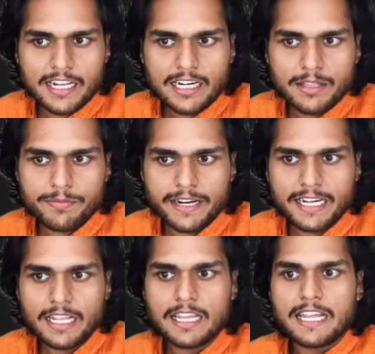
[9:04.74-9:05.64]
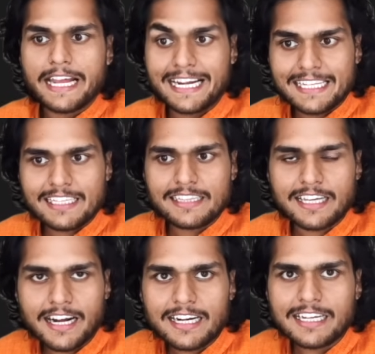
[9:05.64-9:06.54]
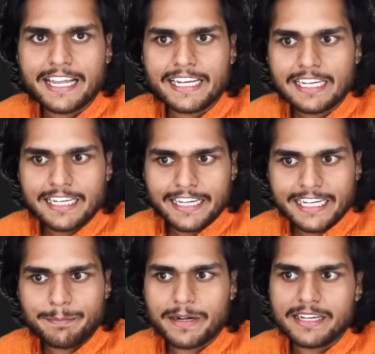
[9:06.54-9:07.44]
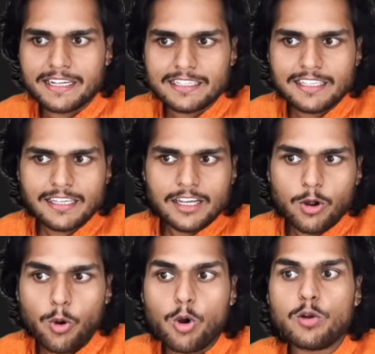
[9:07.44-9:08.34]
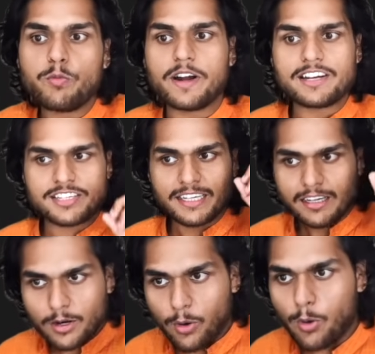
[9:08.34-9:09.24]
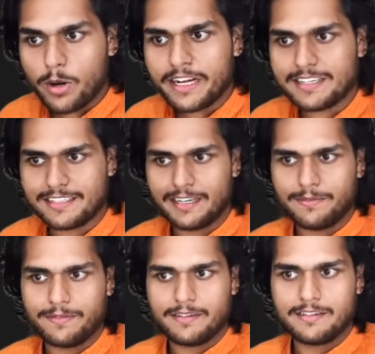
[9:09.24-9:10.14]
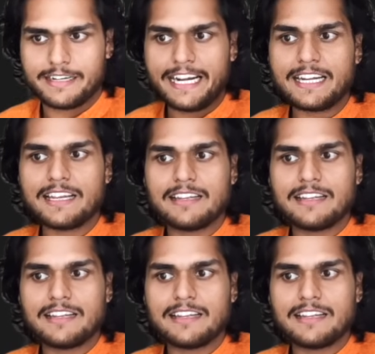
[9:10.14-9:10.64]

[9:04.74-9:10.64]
undefined, and in the third line it printed the whole function code itself, right?